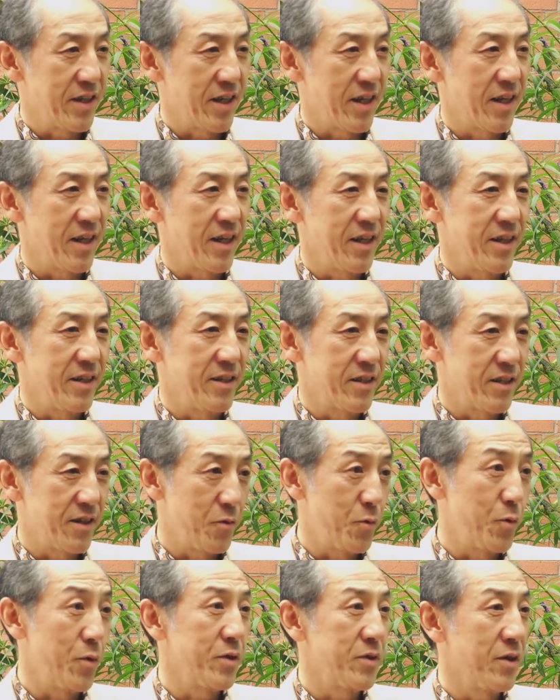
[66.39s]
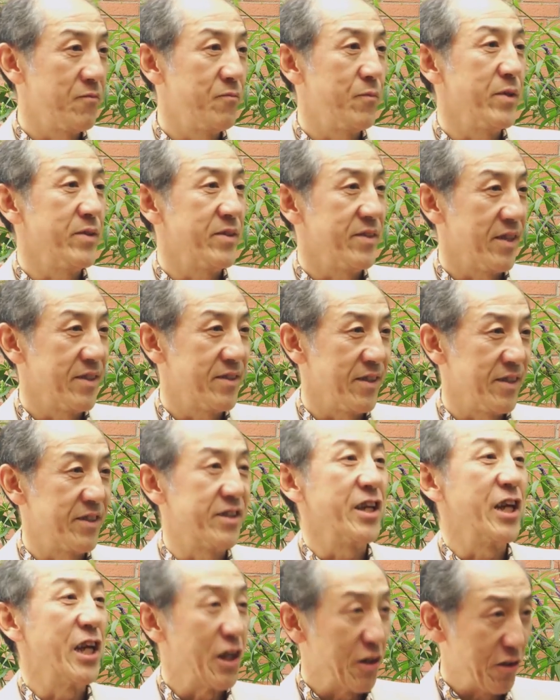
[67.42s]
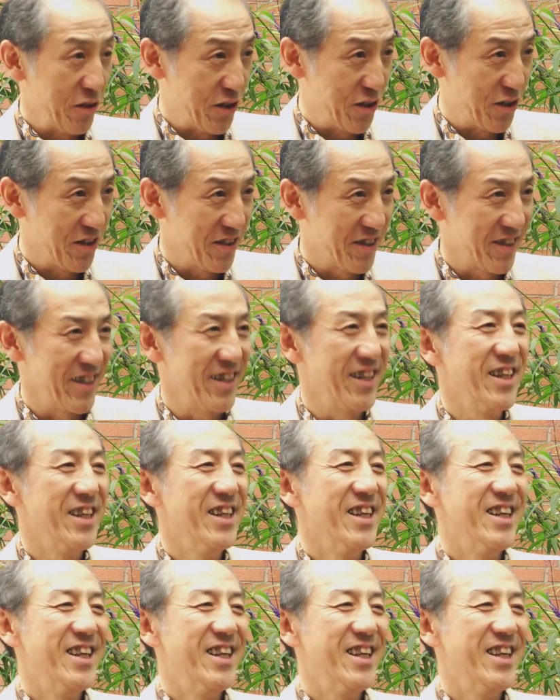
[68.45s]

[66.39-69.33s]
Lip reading: in the world of business is English. See?